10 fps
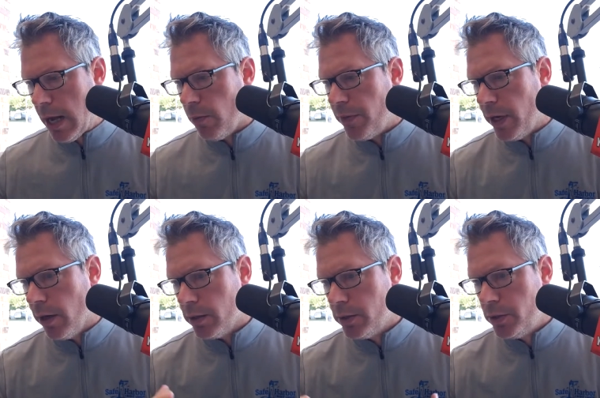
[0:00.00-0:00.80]
out
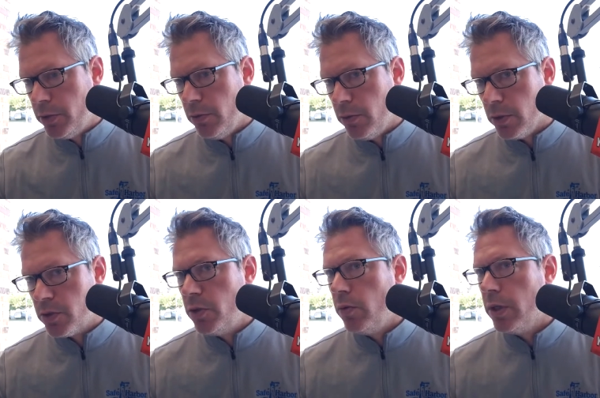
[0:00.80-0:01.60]
there to the
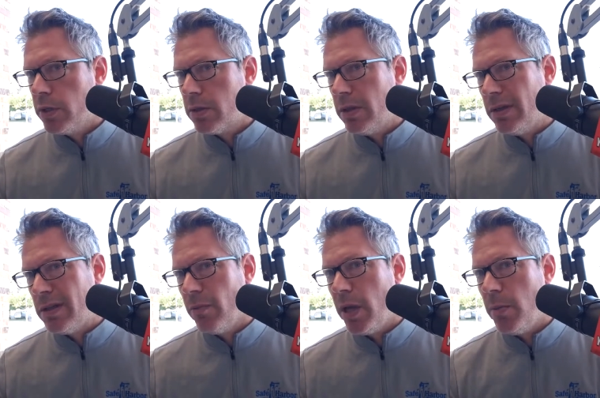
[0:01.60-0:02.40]
students
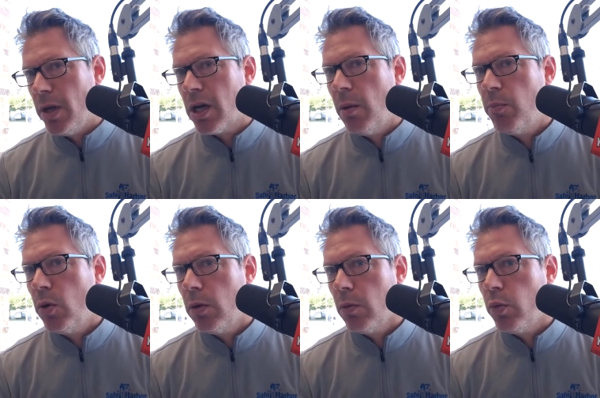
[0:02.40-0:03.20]
until maybe a
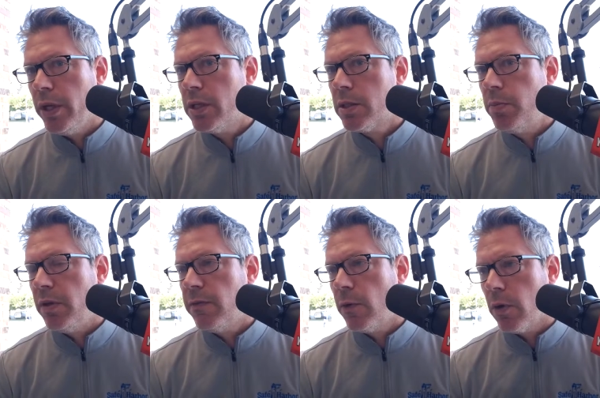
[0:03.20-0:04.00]
couple weeks
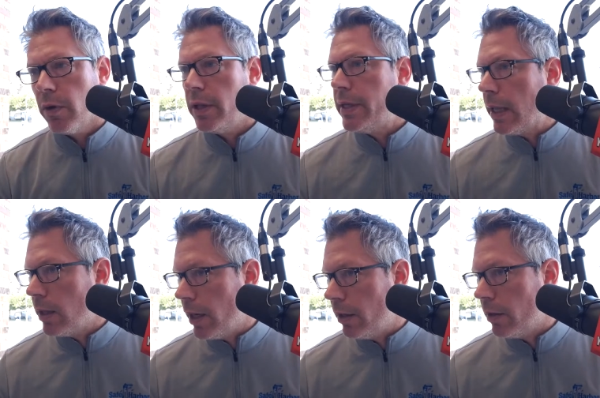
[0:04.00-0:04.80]
before the
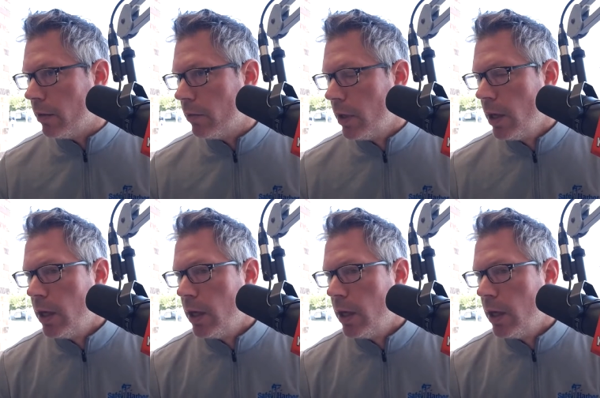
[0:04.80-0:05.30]
deadline.